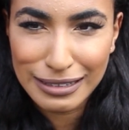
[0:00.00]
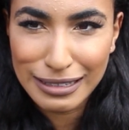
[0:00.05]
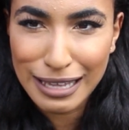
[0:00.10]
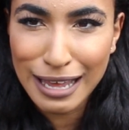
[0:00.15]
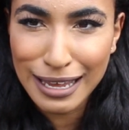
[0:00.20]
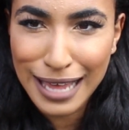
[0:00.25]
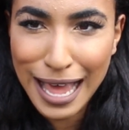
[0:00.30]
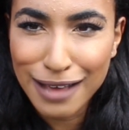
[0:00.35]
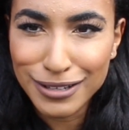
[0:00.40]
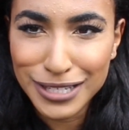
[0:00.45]

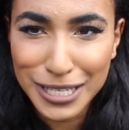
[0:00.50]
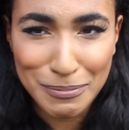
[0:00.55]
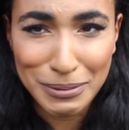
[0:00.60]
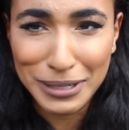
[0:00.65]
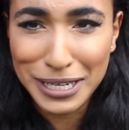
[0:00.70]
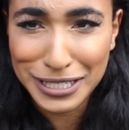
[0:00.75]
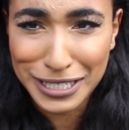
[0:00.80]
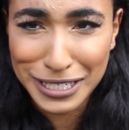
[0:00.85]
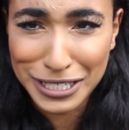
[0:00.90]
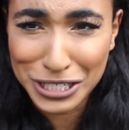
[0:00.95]
the
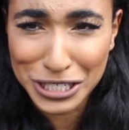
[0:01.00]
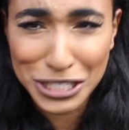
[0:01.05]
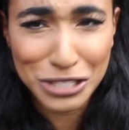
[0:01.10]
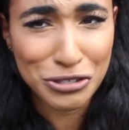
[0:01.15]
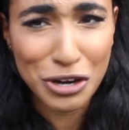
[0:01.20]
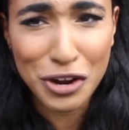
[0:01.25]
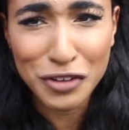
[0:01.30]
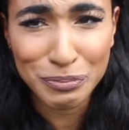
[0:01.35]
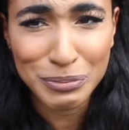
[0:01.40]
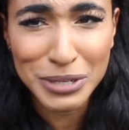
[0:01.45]
accountability just
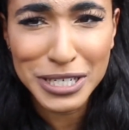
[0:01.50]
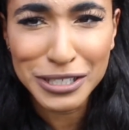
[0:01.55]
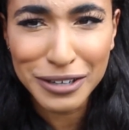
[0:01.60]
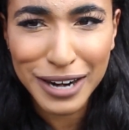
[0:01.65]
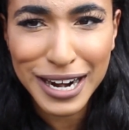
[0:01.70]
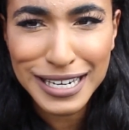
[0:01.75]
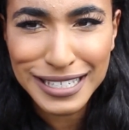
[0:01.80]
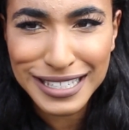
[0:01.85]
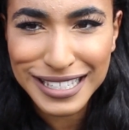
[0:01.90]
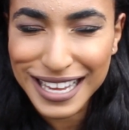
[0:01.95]
drove me
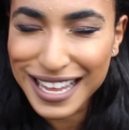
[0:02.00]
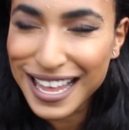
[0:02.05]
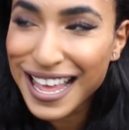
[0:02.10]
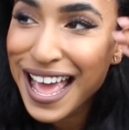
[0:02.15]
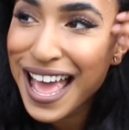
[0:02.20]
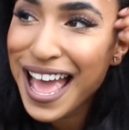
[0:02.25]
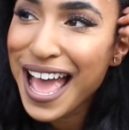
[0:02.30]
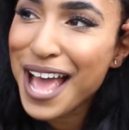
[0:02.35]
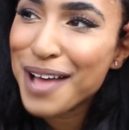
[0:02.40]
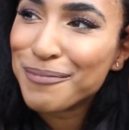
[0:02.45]
crazy.
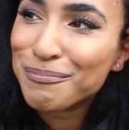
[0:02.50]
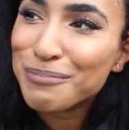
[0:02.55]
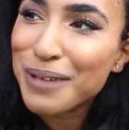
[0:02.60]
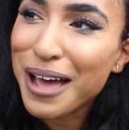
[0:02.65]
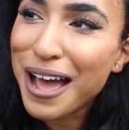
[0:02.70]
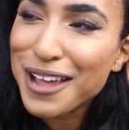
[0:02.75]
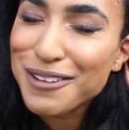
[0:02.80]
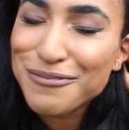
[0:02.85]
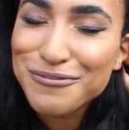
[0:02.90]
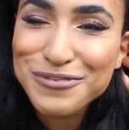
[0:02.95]

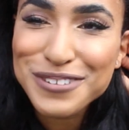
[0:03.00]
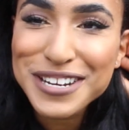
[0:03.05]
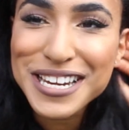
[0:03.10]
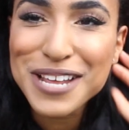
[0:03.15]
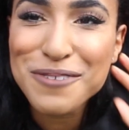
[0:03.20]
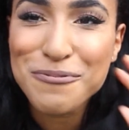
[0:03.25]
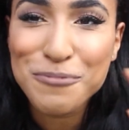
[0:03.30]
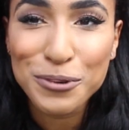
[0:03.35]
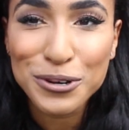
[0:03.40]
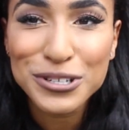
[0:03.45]
But I
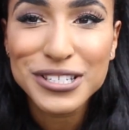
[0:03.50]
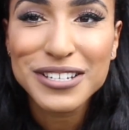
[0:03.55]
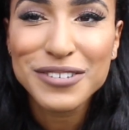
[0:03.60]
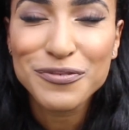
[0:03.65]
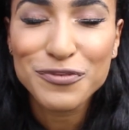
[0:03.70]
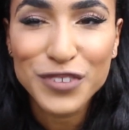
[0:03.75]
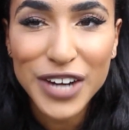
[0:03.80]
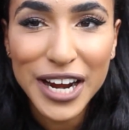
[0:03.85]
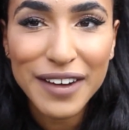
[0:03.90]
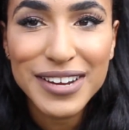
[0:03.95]
really
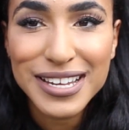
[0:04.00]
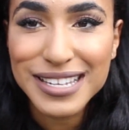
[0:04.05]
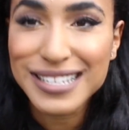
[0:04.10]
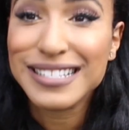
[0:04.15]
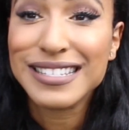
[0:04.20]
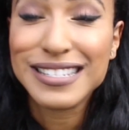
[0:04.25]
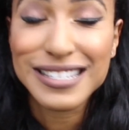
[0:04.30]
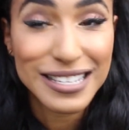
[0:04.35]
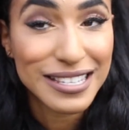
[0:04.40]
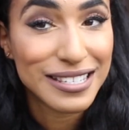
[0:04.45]
wasn't very
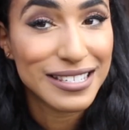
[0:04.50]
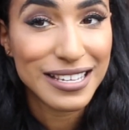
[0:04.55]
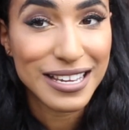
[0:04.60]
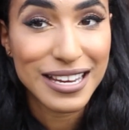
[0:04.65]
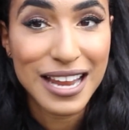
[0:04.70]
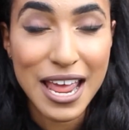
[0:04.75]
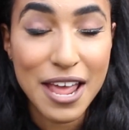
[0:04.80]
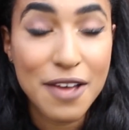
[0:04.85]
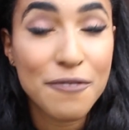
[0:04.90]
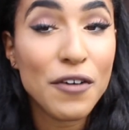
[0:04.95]

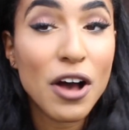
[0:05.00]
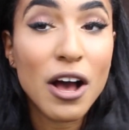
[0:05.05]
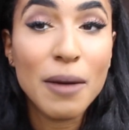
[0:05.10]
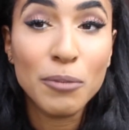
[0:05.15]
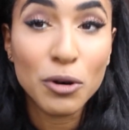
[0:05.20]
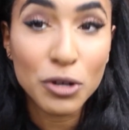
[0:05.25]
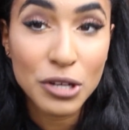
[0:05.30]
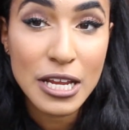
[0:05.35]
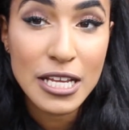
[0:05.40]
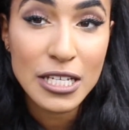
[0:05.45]
consistent, if
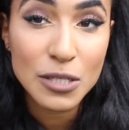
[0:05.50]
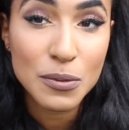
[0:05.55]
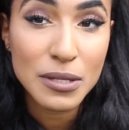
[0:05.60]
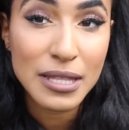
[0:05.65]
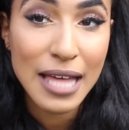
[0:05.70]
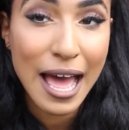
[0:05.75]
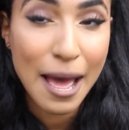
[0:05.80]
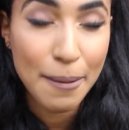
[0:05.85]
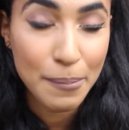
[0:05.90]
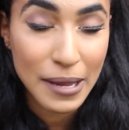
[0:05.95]
I'm honest,
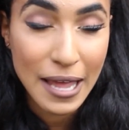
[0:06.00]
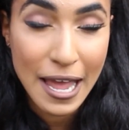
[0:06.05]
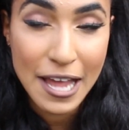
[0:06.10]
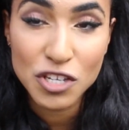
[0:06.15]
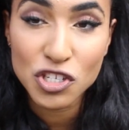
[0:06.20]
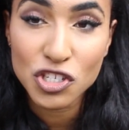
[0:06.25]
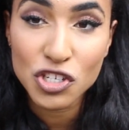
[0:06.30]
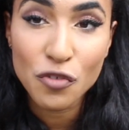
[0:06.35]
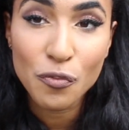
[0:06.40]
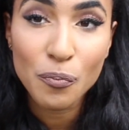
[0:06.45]
with the
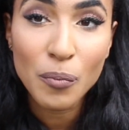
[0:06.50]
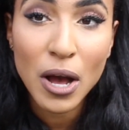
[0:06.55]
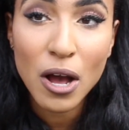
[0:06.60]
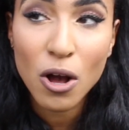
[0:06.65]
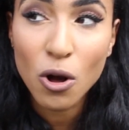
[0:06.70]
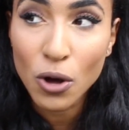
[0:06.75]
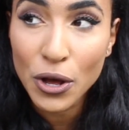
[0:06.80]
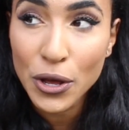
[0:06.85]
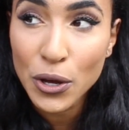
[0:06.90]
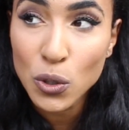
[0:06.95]
application of my
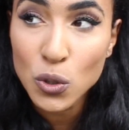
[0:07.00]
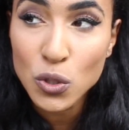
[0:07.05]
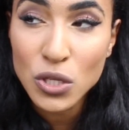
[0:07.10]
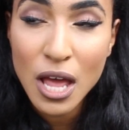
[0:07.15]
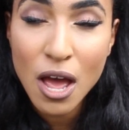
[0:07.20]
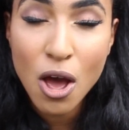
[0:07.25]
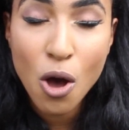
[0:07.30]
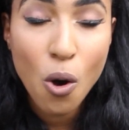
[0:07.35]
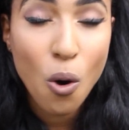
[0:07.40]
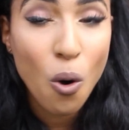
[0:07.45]
oils
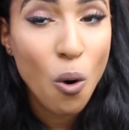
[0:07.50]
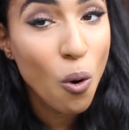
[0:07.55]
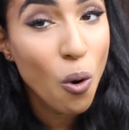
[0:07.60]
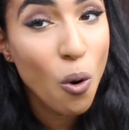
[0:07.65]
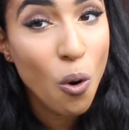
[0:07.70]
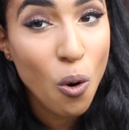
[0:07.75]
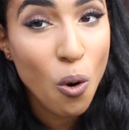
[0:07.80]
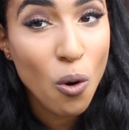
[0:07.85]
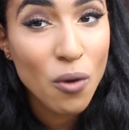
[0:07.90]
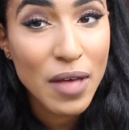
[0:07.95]

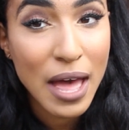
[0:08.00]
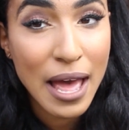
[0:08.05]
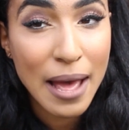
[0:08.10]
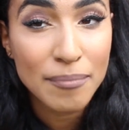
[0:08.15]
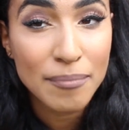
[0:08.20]
or